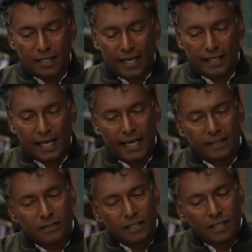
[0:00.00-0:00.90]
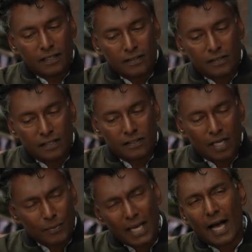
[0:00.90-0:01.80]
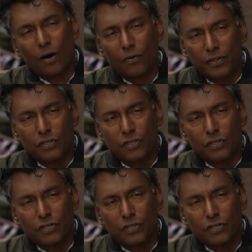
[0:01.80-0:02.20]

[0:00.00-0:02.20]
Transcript: and, and tell me how the